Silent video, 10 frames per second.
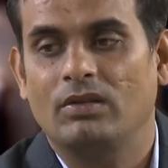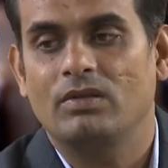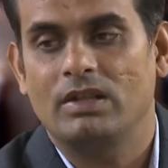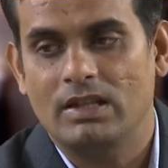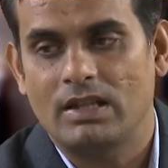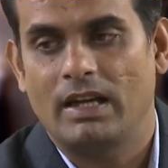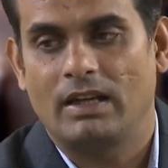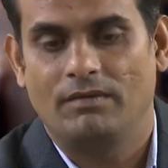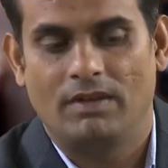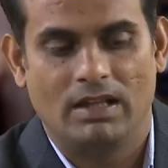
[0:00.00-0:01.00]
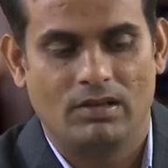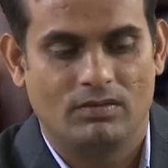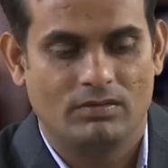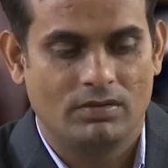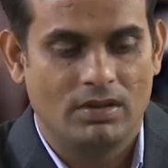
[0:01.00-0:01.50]
to this eigenvalue.
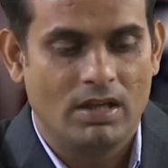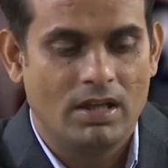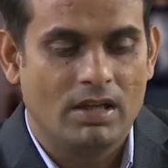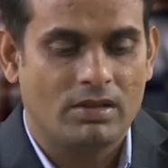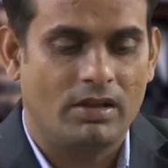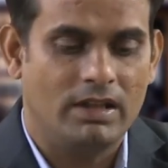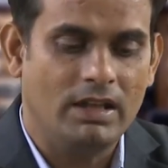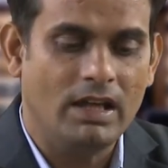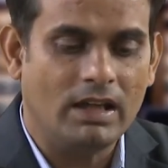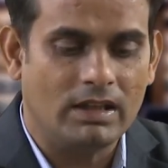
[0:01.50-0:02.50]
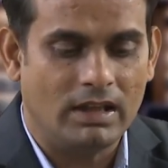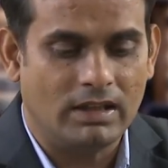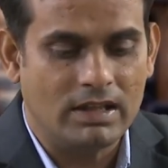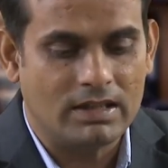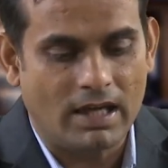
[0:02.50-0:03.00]
So, here
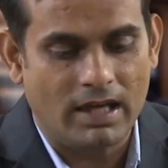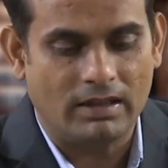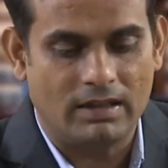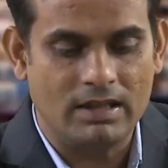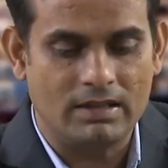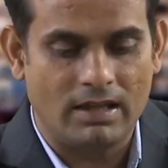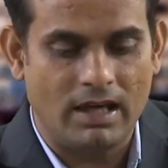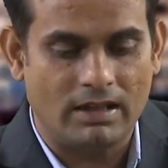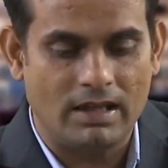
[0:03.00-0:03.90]
it is saying this, that